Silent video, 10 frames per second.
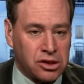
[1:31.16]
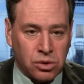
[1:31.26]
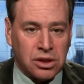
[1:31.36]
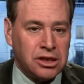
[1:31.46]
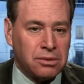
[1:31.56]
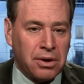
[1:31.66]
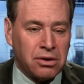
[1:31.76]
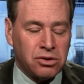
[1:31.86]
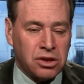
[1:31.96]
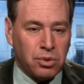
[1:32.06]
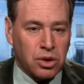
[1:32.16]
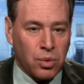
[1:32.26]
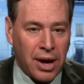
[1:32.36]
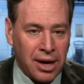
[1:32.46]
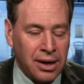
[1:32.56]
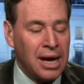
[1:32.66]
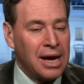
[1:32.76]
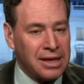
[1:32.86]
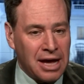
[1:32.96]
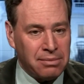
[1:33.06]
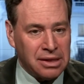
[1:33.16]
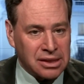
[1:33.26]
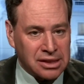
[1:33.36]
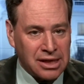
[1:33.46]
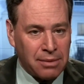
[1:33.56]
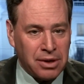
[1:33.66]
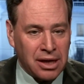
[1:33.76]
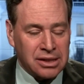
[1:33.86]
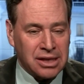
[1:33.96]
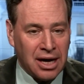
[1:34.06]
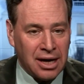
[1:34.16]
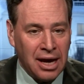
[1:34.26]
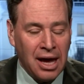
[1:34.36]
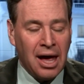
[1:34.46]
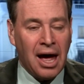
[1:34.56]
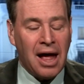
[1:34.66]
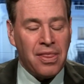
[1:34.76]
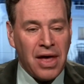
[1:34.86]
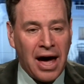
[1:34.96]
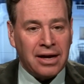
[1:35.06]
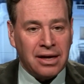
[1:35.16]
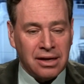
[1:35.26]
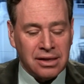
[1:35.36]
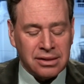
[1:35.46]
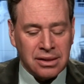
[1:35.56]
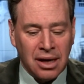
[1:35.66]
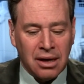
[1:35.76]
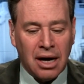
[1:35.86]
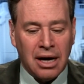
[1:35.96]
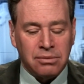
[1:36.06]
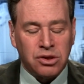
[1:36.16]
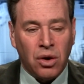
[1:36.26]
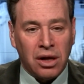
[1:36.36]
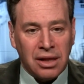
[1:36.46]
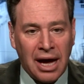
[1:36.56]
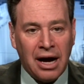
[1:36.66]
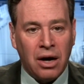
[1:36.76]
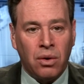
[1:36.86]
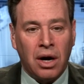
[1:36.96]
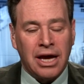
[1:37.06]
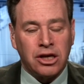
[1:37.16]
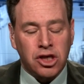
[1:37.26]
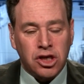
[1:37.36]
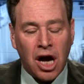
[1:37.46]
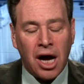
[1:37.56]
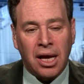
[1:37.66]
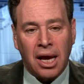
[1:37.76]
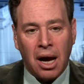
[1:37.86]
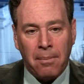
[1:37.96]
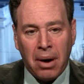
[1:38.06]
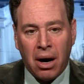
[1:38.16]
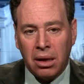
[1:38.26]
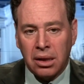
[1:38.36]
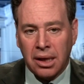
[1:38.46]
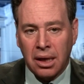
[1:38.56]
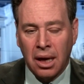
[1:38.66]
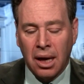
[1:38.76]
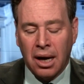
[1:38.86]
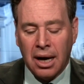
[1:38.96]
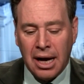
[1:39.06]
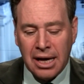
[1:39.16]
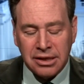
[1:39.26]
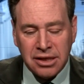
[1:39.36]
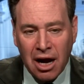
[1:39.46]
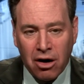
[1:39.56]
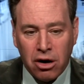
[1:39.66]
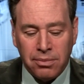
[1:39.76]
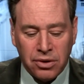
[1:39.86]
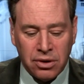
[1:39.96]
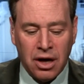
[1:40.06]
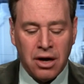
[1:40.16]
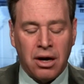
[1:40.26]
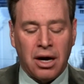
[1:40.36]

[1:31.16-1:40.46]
is a strategic partnership with Iran, and that means accepting Assad, and that is to allow a shocking, appalling, and terrible